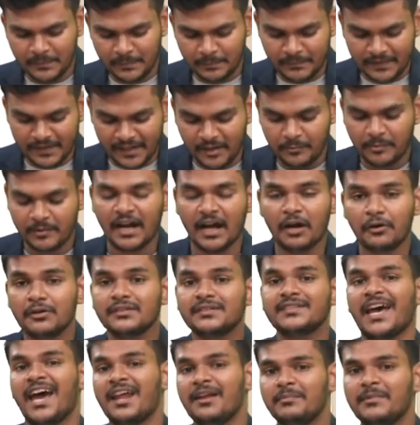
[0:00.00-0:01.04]
labor
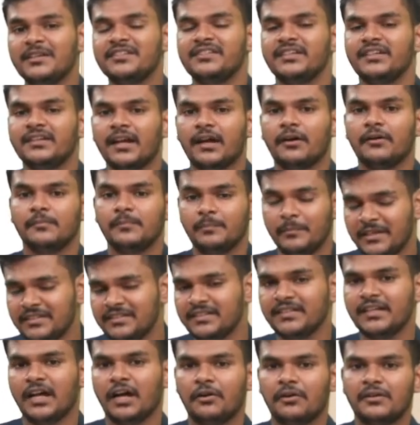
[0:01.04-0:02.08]
hours and machine
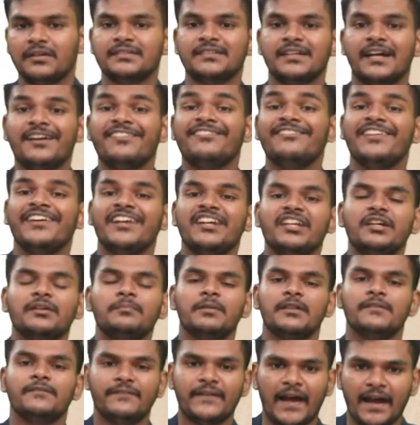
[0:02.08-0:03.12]
hours are
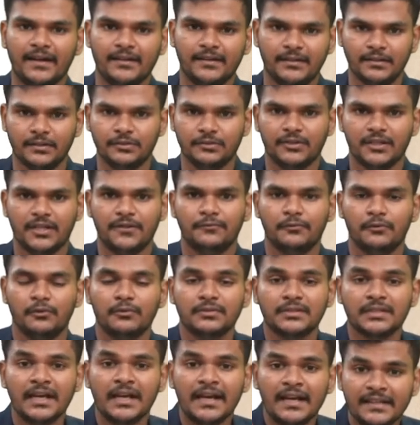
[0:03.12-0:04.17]
variable factors. Okay,
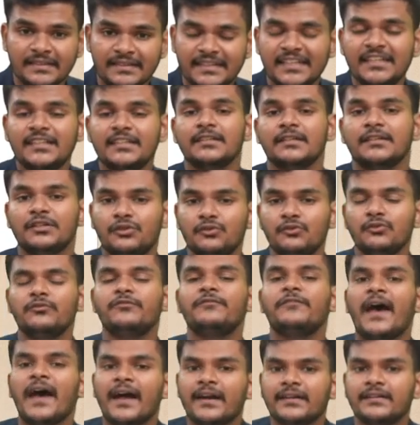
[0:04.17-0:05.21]
folks, these two
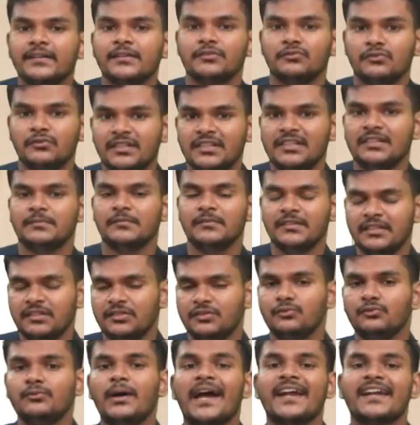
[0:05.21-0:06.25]
factors, or these
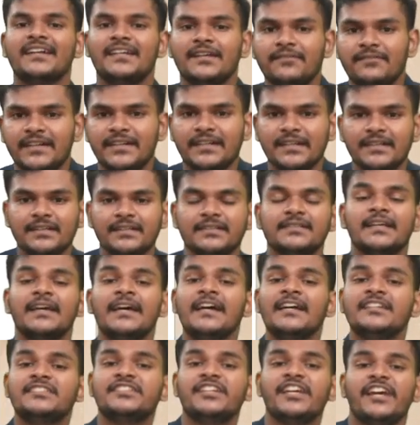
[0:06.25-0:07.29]
two activities,
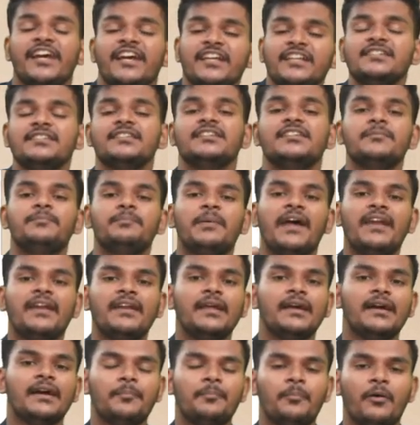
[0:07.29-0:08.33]
change
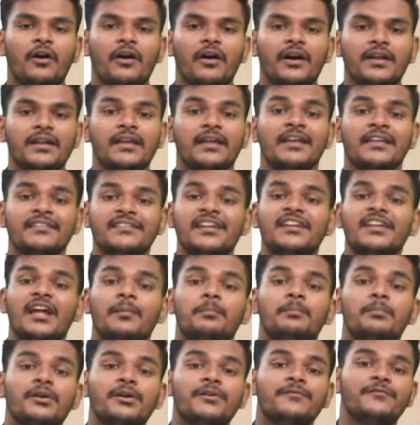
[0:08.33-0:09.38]
depending upon the
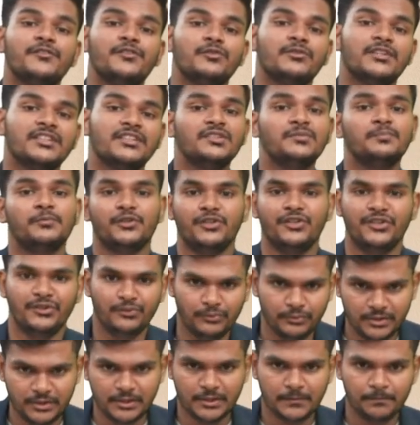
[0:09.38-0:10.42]
number of units
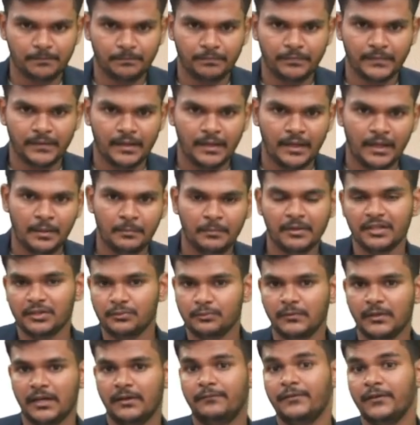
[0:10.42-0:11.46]
produced. Because
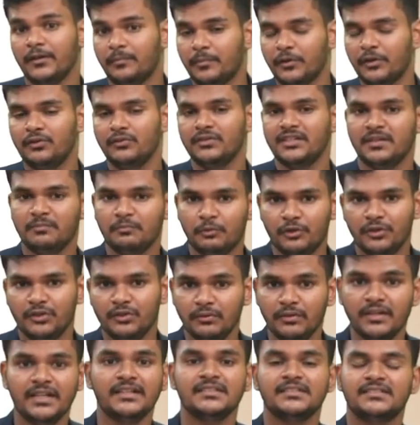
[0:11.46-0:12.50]
if you're producing more
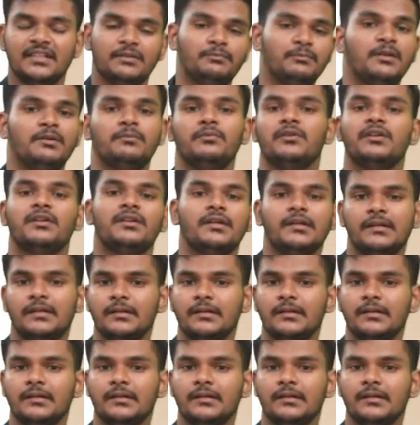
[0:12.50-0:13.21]
units, then we would